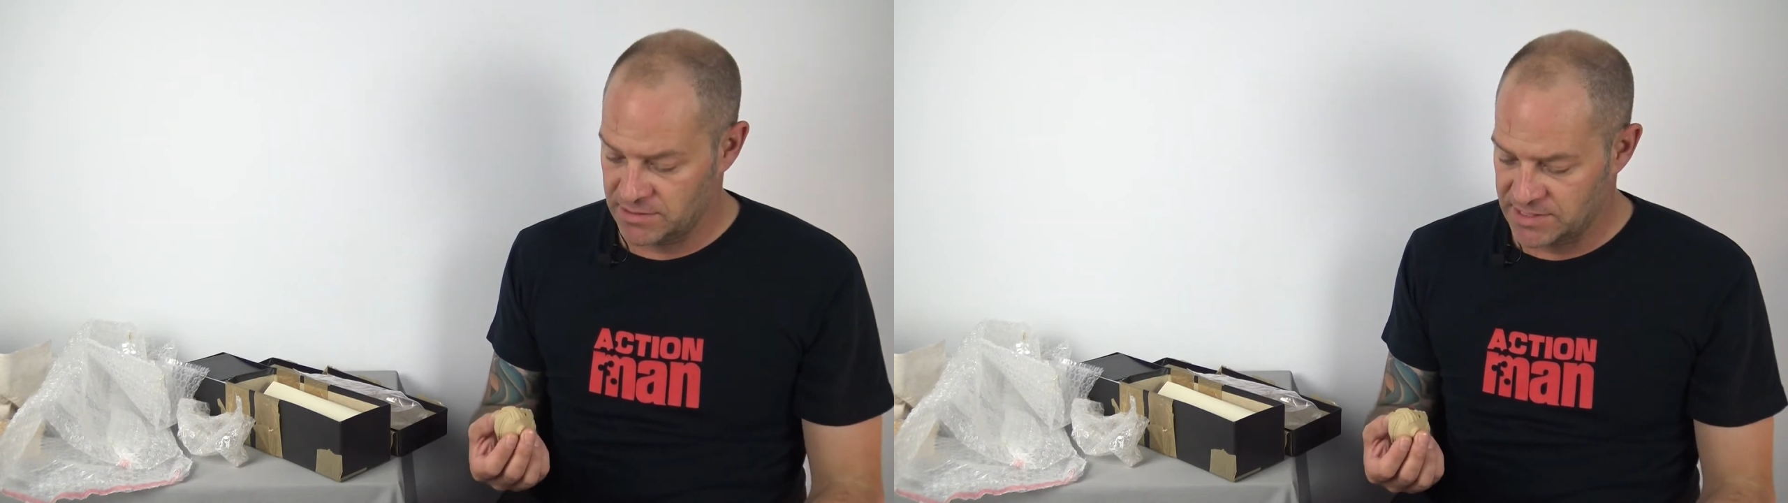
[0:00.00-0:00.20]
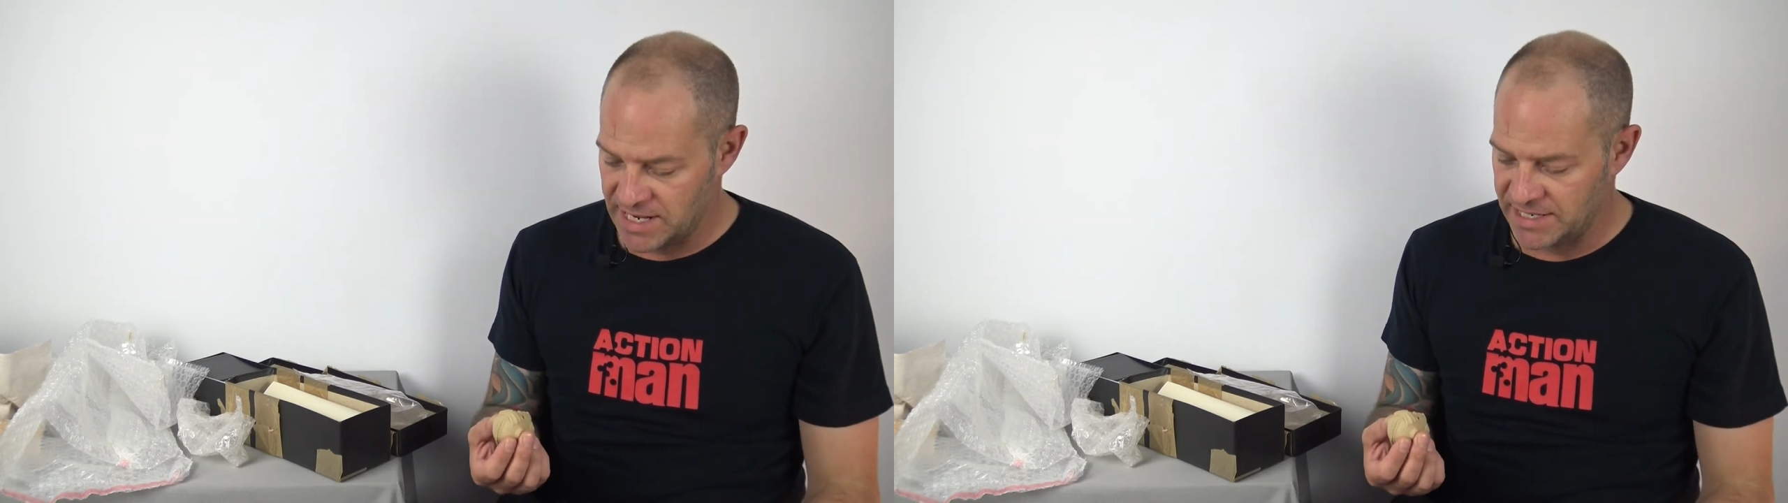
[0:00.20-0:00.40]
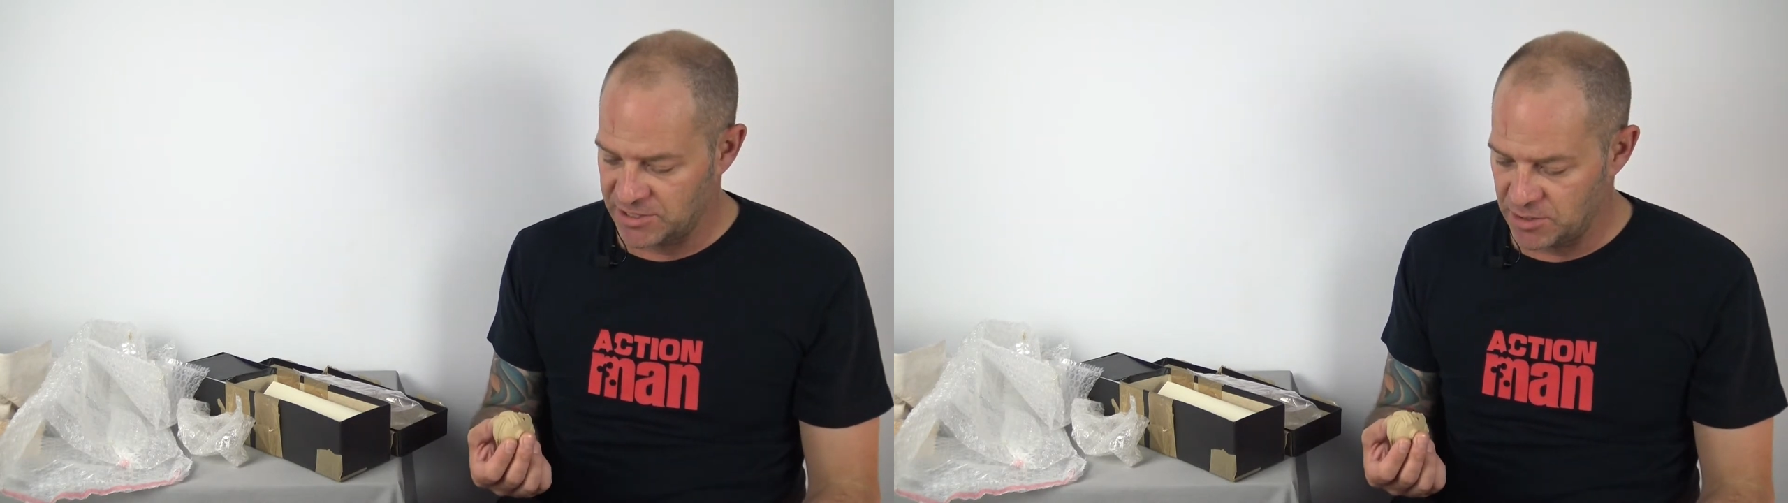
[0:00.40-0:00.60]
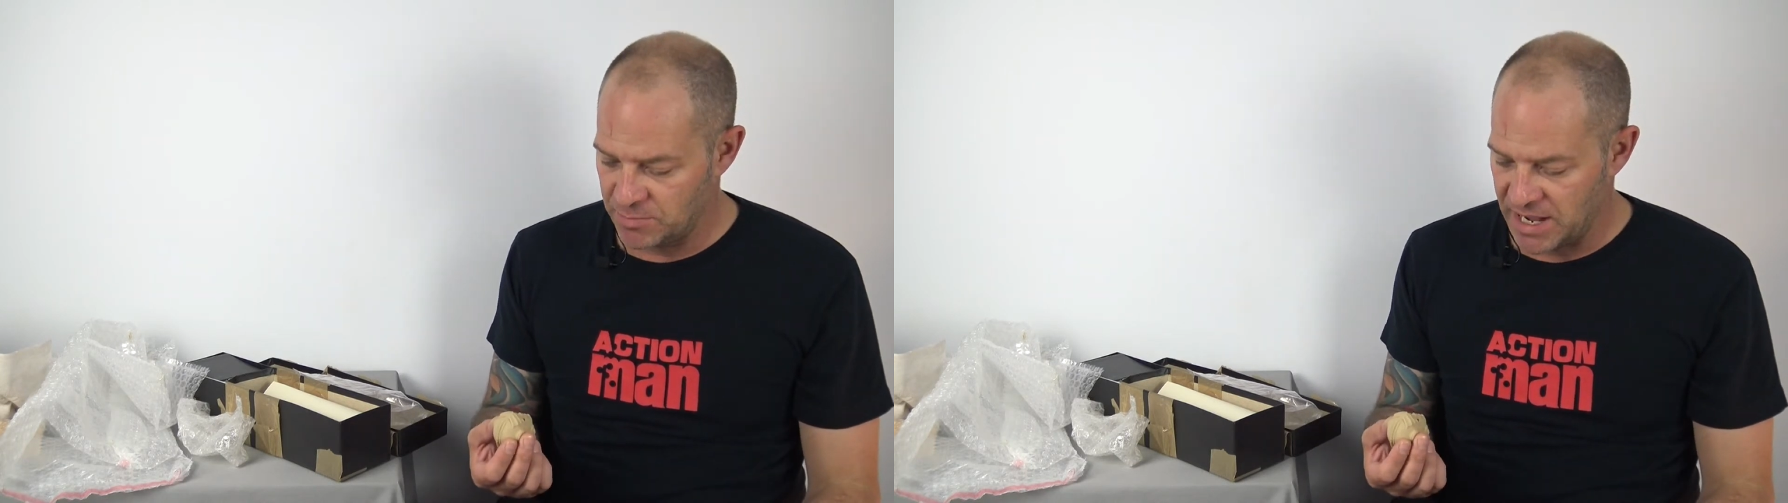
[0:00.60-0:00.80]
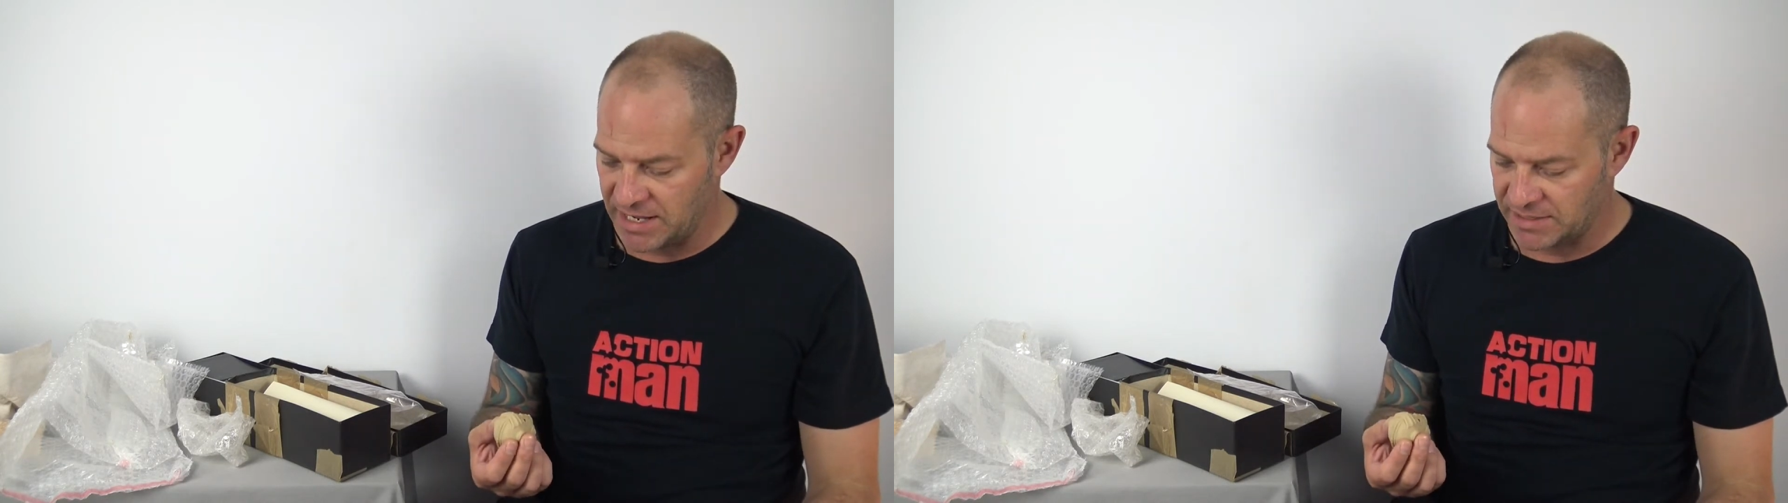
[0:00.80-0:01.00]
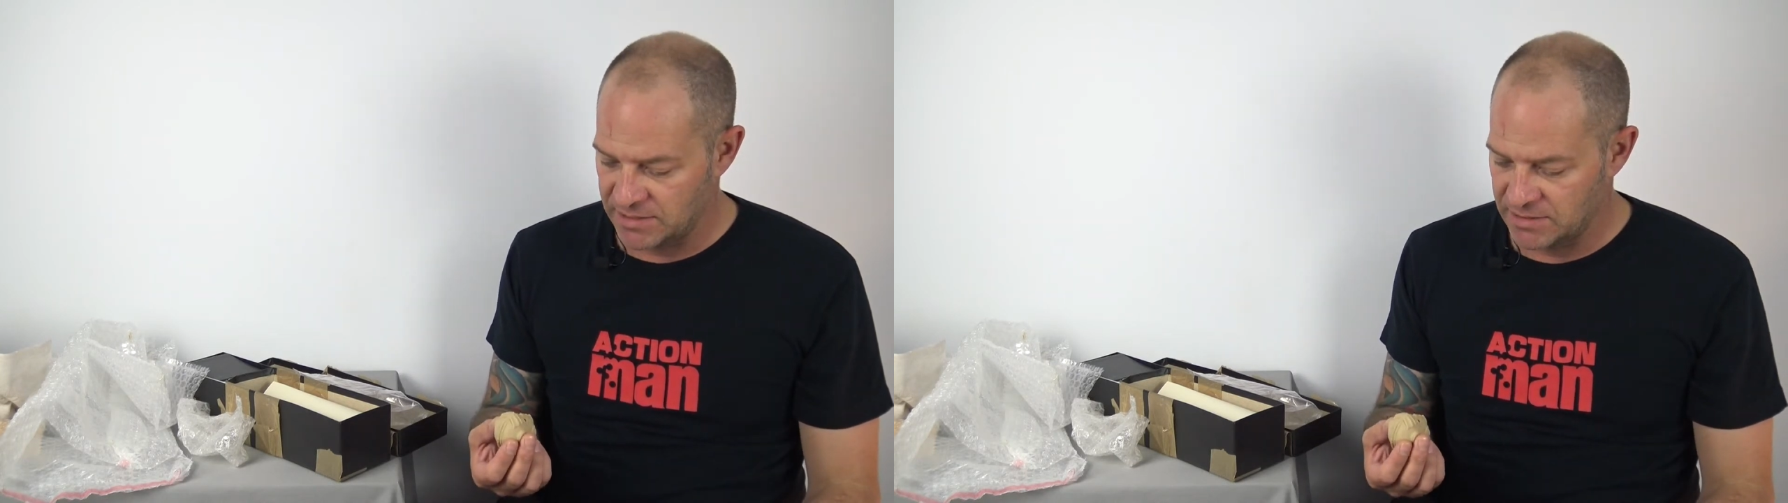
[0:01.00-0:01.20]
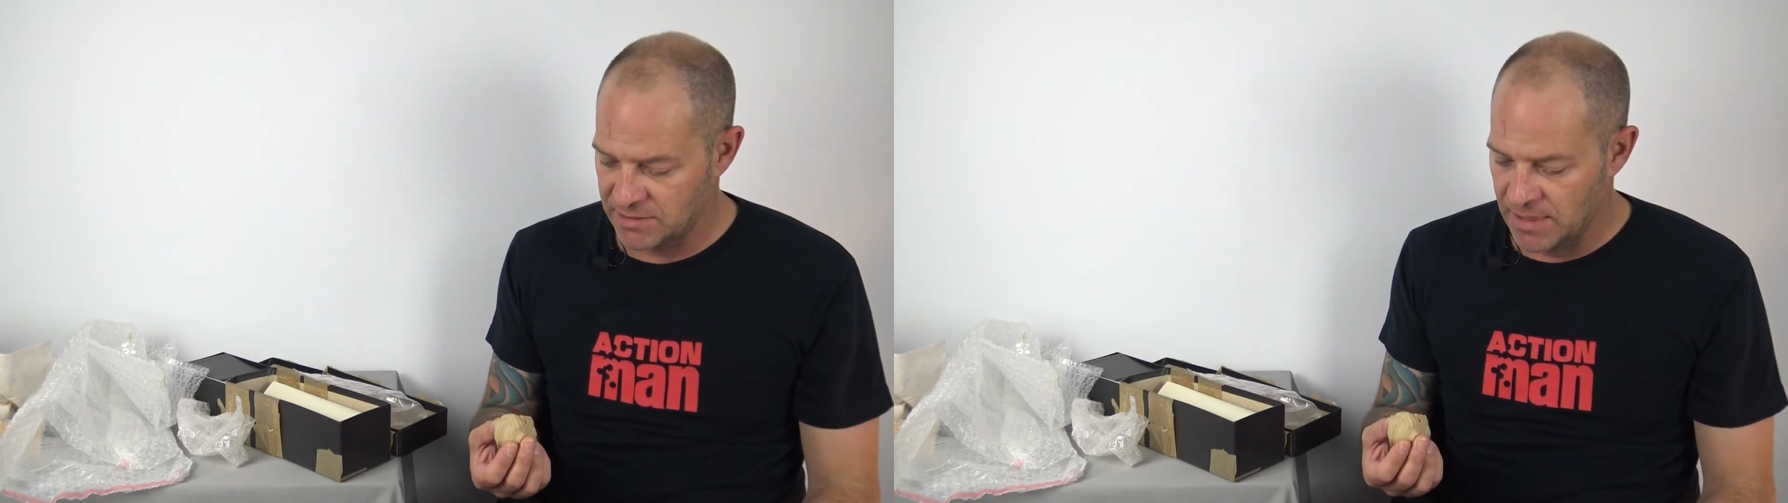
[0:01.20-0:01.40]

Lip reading: taken aback.